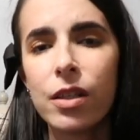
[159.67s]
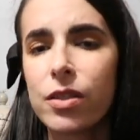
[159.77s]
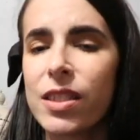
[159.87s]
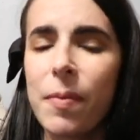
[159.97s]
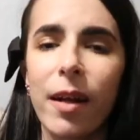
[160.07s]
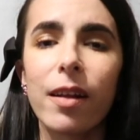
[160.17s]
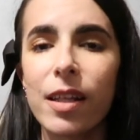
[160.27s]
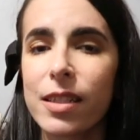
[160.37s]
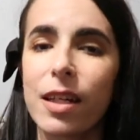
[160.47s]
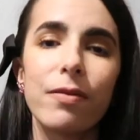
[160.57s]
to spend on
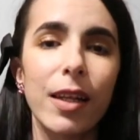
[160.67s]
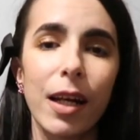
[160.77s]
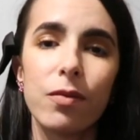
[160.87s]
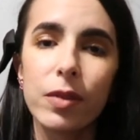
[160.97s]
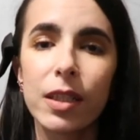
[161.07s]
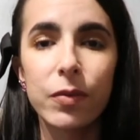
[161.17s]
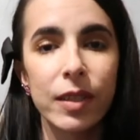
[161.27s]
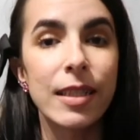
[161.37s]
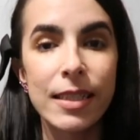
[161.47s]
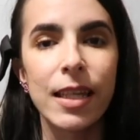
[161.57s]
the stuff that I really,
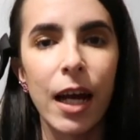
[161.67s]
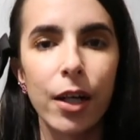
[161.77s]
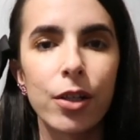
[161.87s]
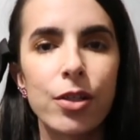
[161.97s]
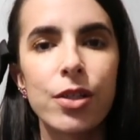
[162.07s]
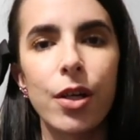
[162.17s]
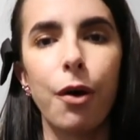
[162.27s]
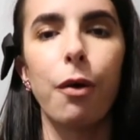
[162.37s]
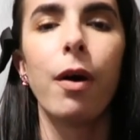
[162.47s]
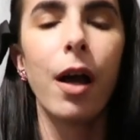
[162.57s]
really desire.
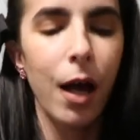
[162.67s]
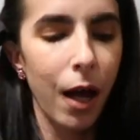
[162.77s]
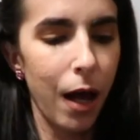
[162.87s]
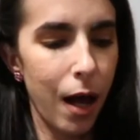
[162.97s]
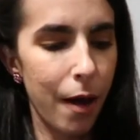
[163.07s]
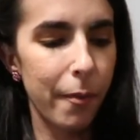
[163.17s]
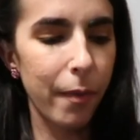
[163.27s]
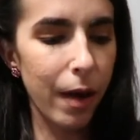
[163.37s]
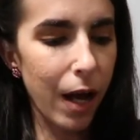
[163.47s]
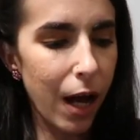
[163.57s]
So um,